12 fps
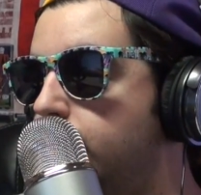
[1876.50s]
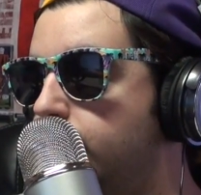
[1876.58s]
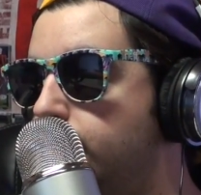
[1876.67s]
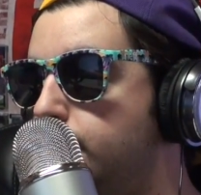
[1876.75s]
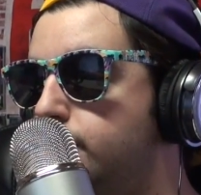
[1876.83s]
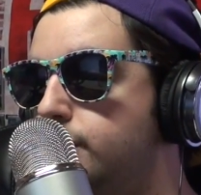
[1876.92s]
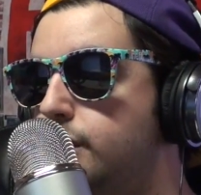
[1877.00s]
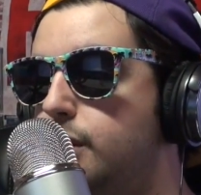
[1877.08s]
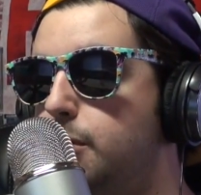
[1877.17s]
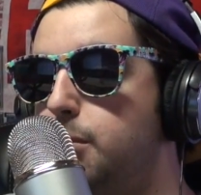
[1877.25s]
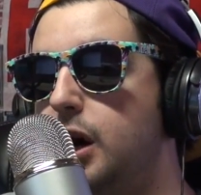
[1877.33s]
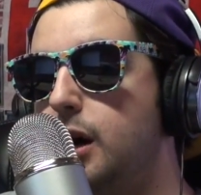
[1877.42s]
There was no
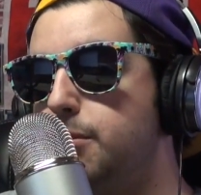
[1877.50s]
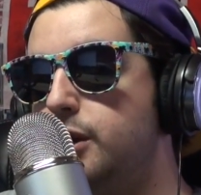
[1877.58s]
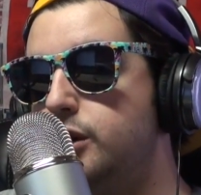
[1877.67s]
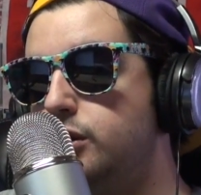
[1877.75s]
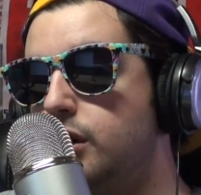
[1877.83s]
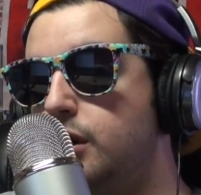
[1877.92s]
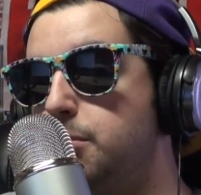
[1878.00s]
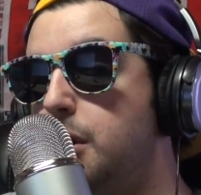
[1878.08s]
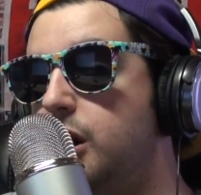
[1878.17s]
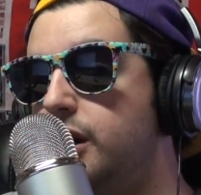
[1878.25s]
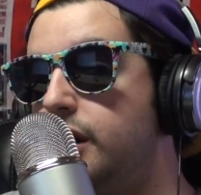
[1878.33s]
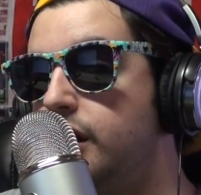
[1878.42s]
pop the trunk
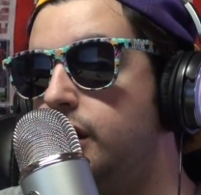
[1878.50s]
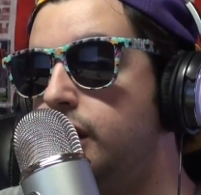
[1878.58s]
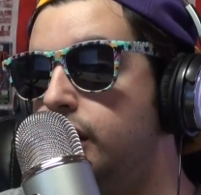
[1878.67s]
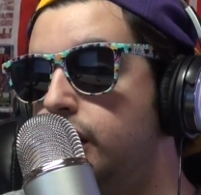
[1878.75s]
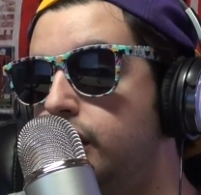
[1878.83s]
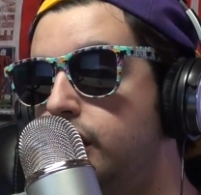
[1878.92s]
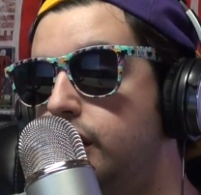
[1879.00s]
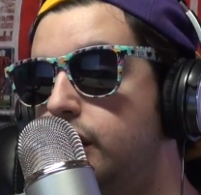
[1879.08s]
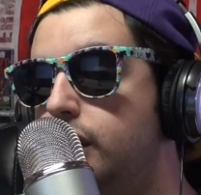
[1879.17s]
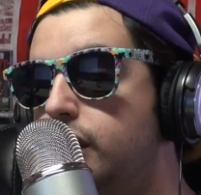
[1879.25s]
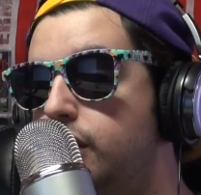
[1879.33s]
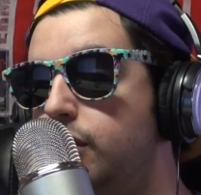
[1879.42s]
button
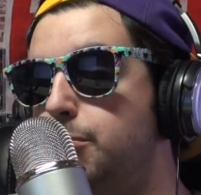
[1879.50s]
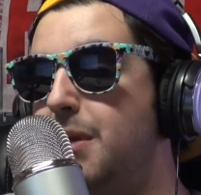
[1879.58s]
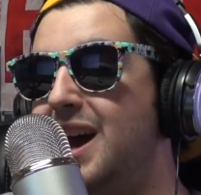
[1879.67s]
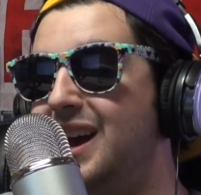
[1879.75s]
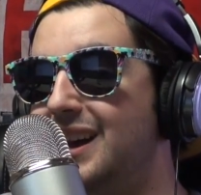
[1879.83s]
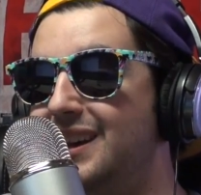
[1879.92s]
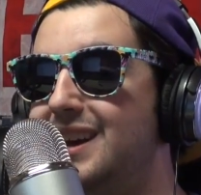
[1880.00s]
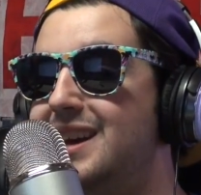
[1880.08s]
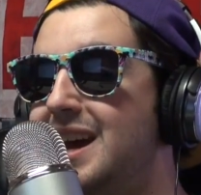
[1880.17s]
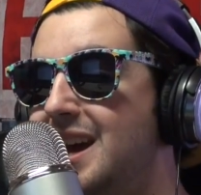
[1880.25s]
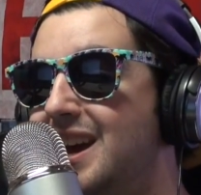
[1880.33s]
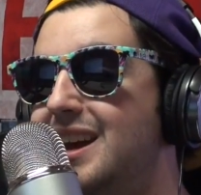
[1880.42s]
back in the
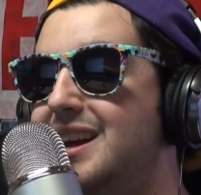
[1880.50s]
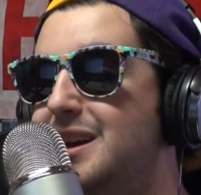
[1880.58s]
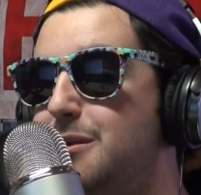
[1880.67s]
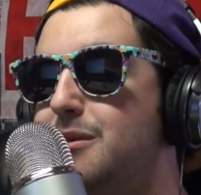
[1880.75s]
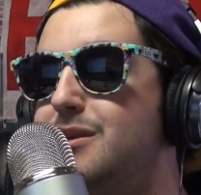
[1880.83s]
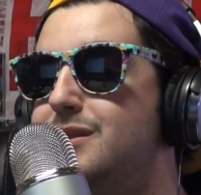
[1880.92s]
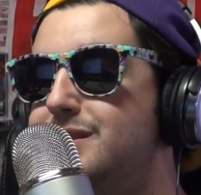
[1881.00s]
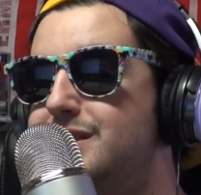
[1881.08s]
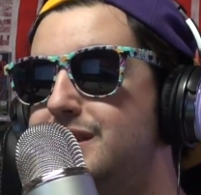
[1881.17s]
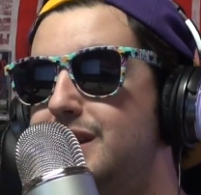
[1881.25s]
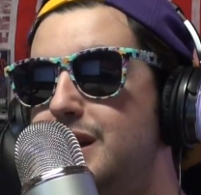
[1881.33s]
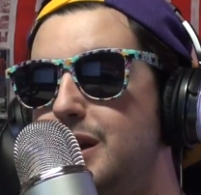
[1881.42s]
day. It was
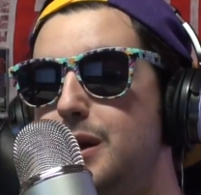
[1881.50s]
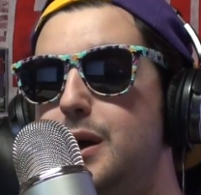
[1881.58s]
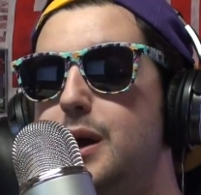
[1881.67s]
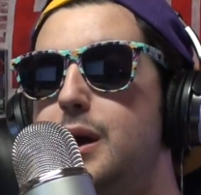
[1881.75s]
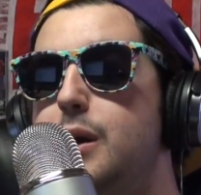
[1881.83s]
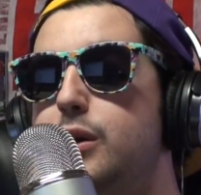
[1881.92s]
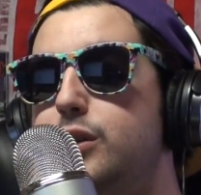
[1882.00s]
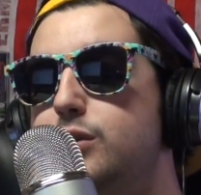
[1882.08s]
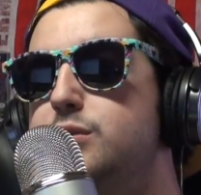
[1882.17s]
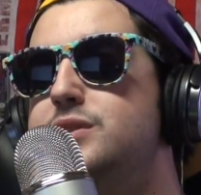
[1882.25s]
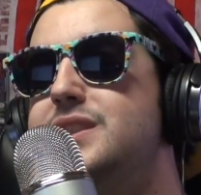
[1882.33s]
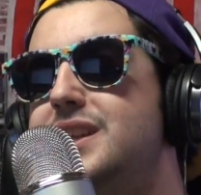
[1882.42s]

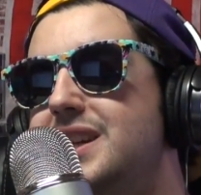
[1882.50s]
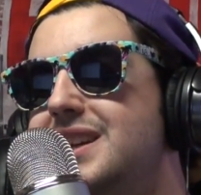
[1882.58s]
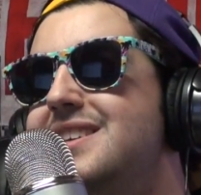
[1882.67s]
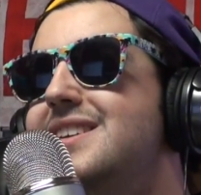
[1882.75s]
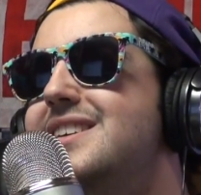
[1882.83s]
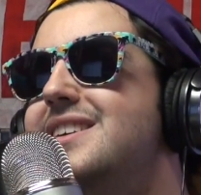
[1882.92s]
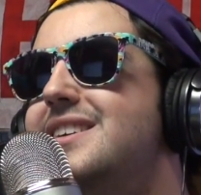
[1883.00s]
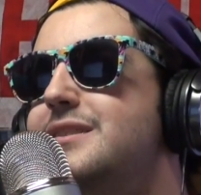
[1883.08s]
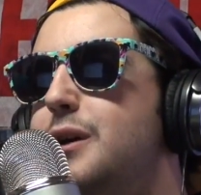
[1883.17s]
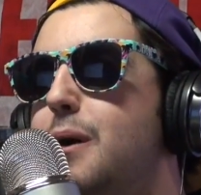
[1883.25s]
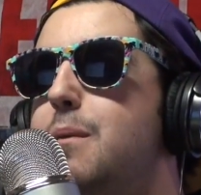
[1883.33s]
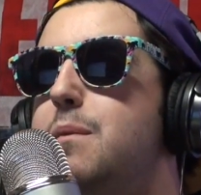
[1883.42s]
use the key to
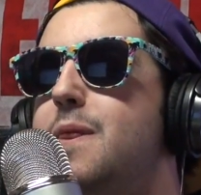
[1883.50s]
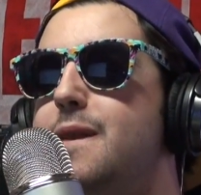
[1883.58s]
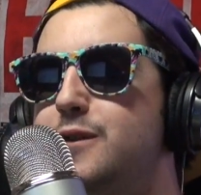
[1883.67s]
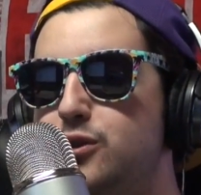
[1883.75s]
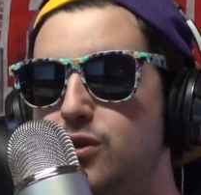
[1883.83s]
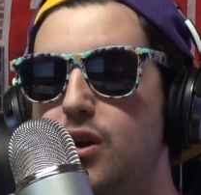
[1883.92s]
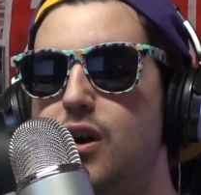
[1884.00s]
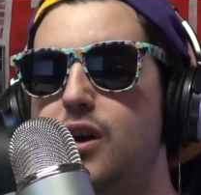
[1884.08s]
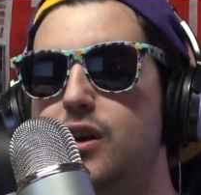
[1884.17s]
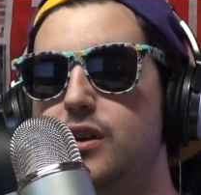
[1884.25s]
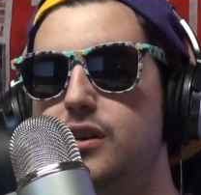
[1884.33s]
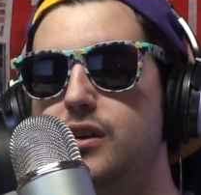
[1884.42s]
open the trunk.
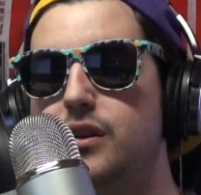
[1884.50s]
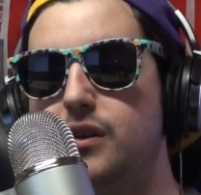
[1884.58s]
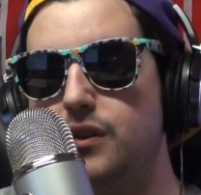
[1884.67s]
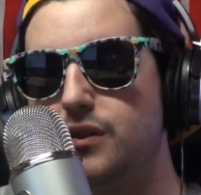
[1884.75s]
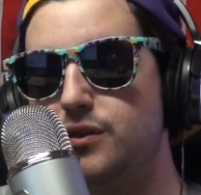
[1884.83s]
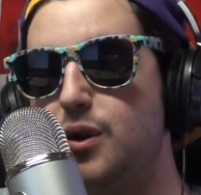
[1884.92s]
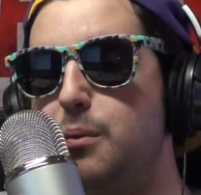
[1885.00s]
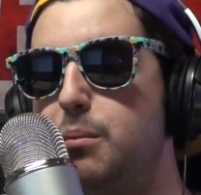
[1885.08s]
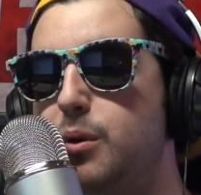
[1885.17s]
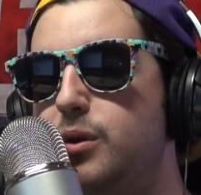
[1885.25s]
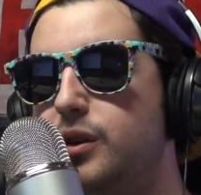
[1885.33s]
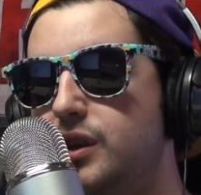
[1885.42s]
Don't
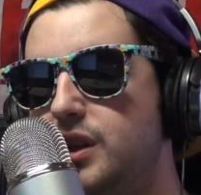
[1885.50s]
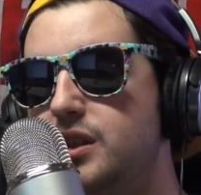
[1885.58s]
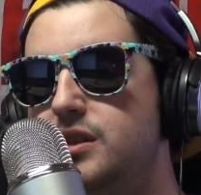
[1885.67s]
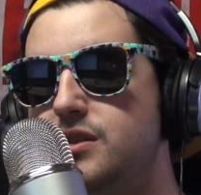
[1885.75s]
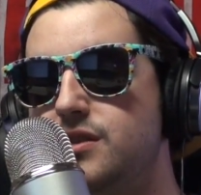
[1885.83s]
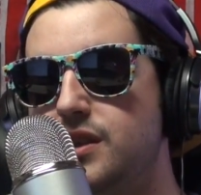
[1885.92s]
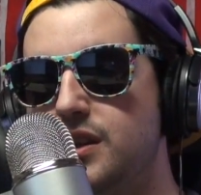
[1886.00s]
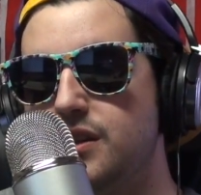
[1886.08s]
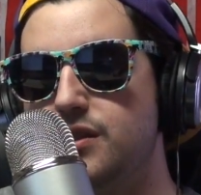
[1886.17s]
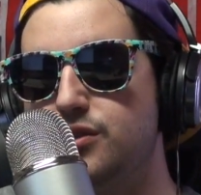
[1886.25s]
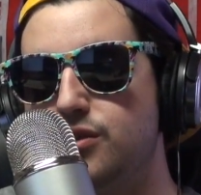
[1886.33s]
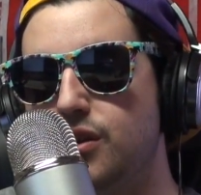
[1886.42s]
put your keys in
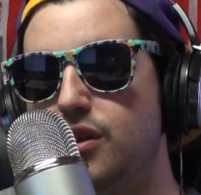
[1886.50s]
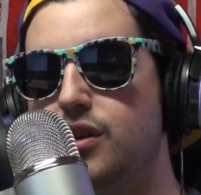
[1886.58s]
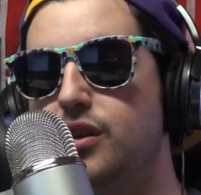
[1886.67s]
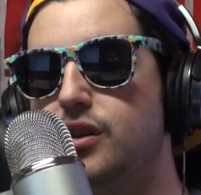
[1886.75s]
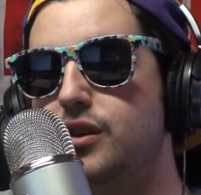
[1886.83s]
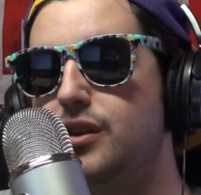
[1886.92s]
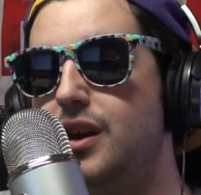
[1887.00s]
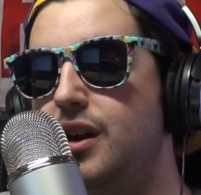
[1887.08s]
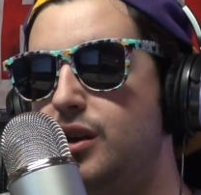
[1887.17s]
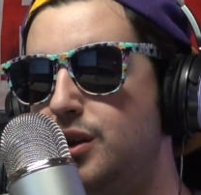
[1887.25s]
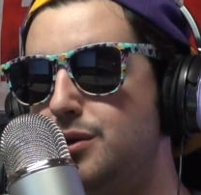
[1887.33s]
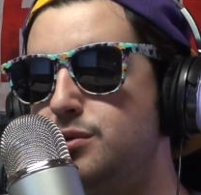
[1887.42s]
the trunk and
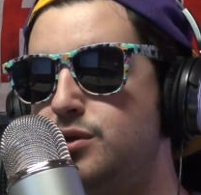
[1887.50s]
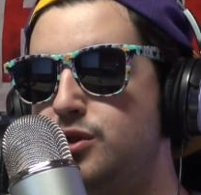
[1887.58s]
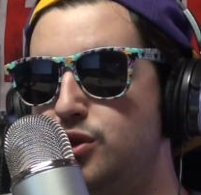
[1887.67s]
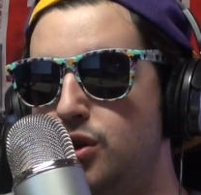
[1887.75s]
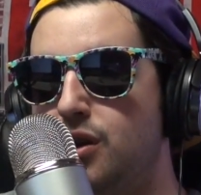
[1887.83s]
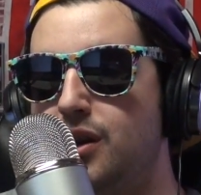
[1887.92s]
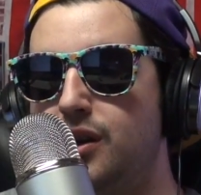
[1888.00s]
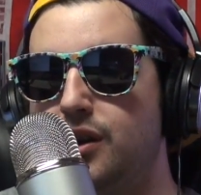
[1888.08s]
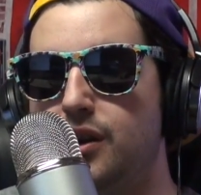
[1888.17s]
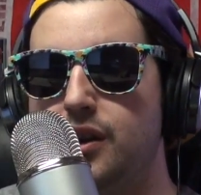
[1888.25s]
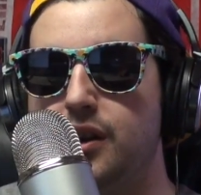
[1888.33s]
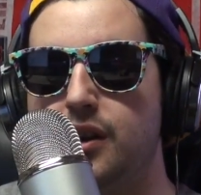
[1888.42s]
close the trunk
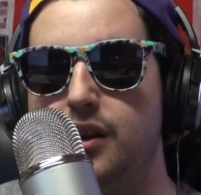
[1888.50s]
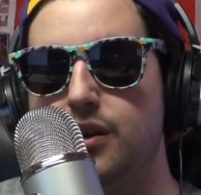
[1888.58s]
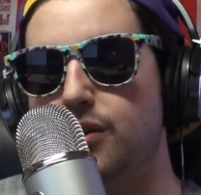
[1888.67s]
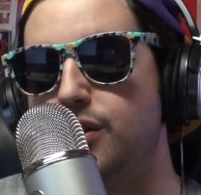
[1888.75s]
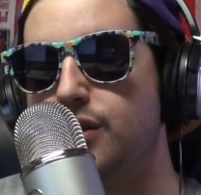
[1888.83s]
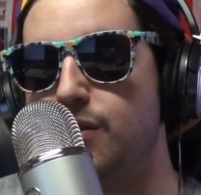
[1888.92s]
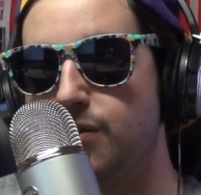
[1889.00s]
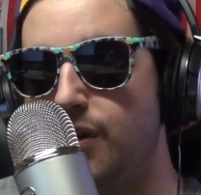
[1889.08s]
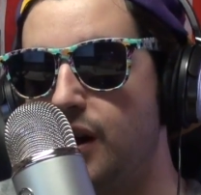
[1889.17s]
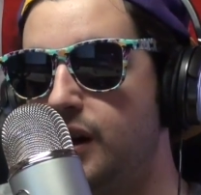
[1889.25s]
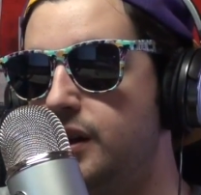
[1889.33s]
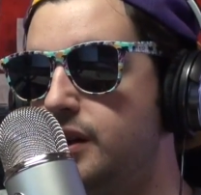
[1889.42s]
or you're
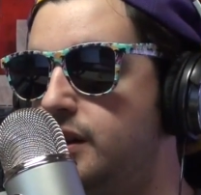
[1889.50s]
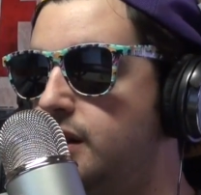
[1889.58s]
fucked.